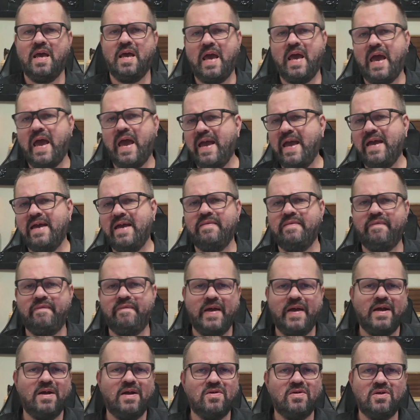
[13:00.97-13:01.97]
And
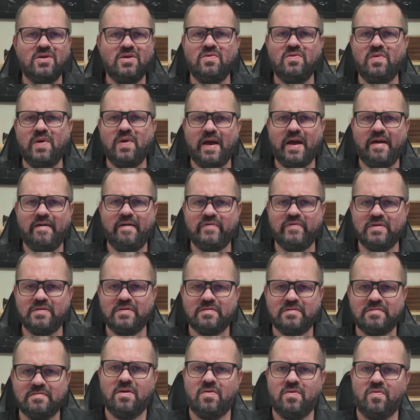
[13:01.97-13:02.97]
there you have it.
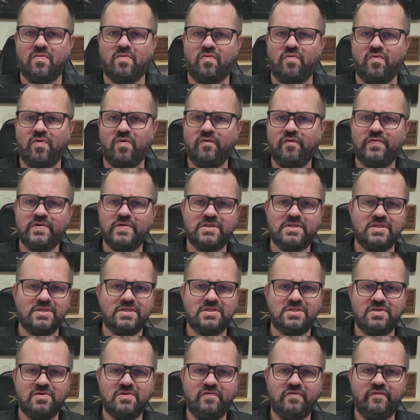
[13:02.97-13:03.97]

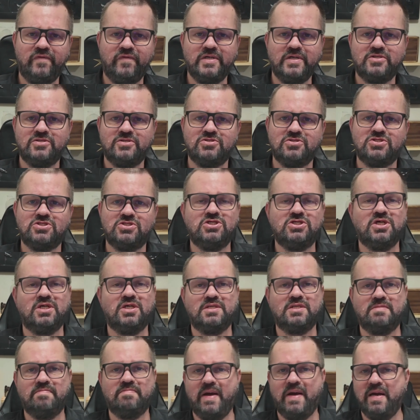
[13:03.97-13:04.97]
Rufus's new features
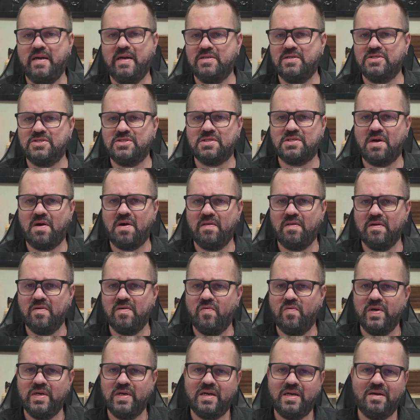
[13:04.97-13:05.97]
just made installing
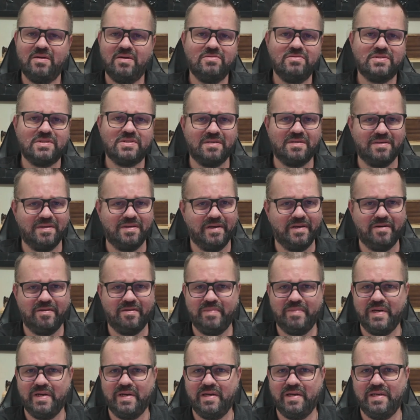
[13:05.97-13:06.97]
Windows a little
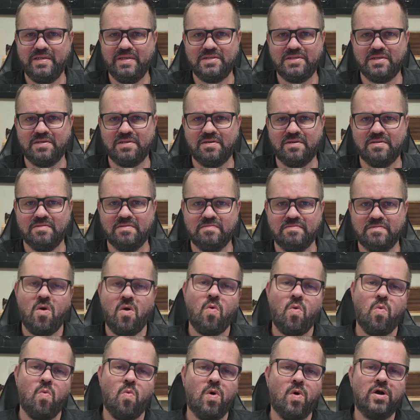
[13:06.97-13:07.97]
bit easier.
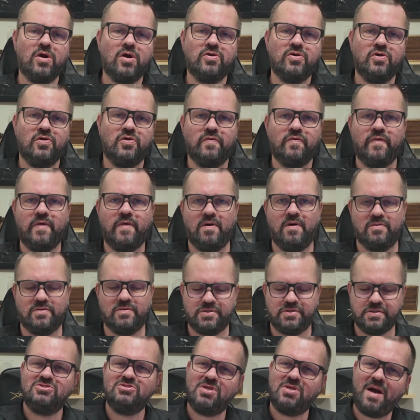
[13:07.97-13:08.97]
What are your
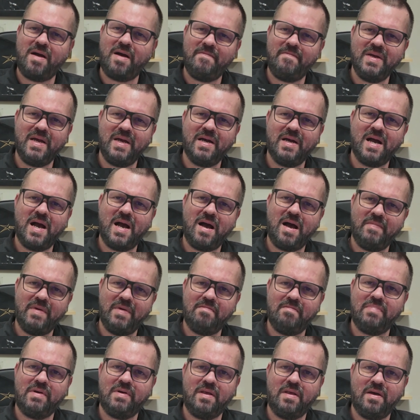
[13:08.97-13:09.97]
thoughts? Drop me a
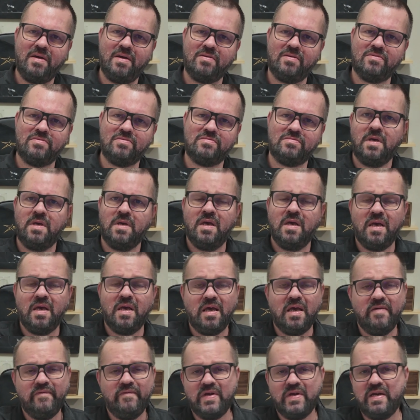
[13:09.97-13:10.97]
comment below,
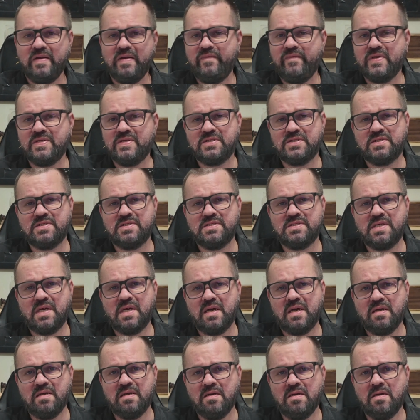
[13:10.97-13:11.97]
even if it's to
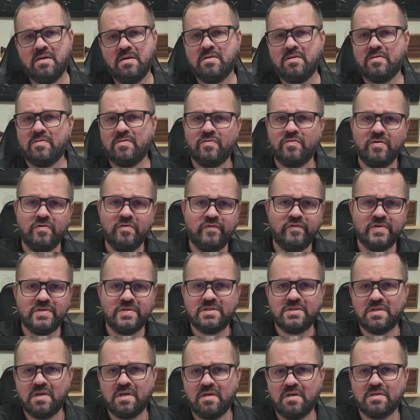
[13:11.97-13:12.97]
say, Rufus
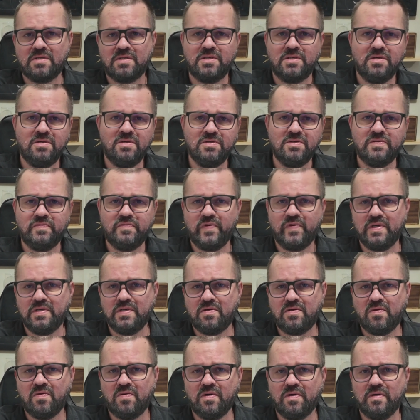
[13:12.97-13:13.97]
sucks, use
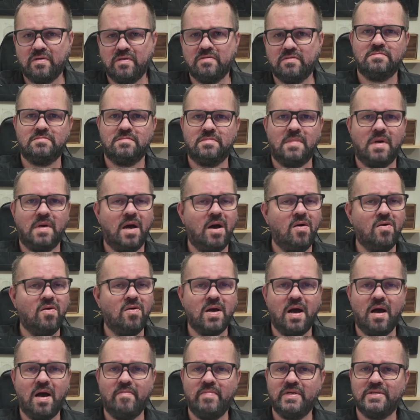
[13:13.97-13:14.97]
Ventor. All
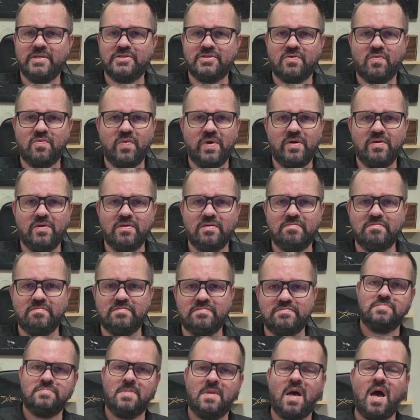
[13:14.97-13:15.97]
comments are welcome.
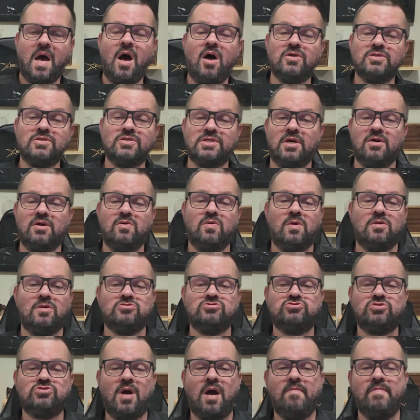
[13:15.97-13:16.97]
Also,
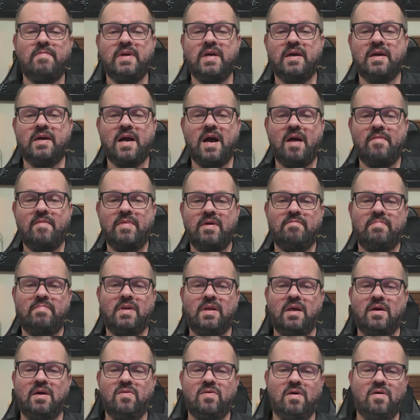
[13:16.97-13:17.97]
drop me a comment
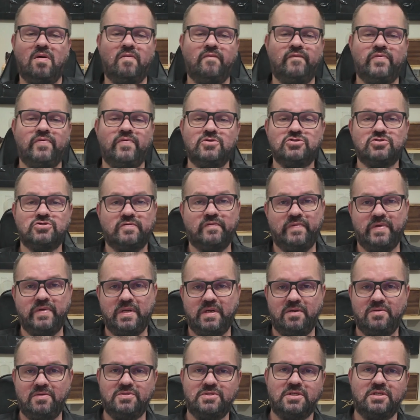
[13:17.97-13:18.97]
below on future
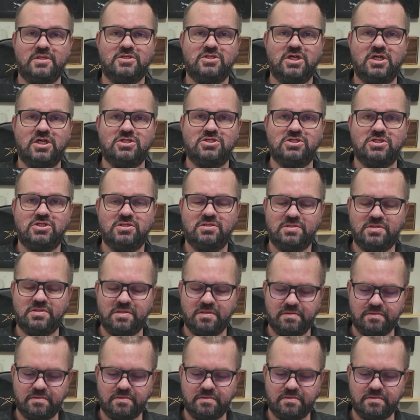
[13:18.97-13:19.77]
video suggestions.